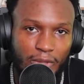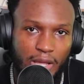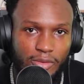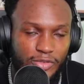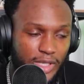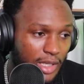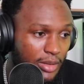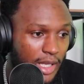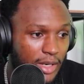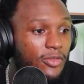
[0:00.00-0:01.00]
I don't think
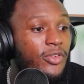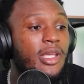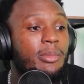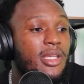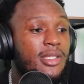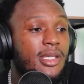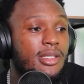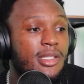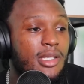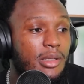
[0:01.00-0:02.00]
it, I don't think it makes
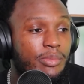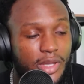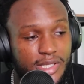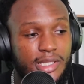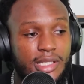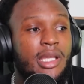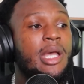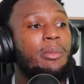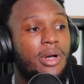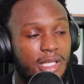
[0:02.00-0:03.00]
sense in it personally.
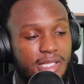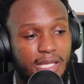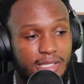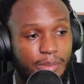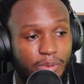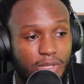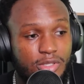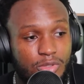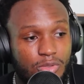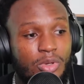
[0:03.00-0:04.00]
But let's get into part
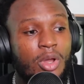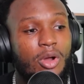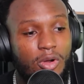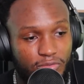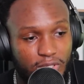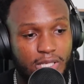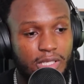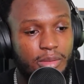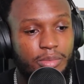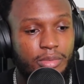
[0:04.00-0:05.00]
two of the
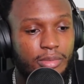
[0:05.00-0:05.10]
clip.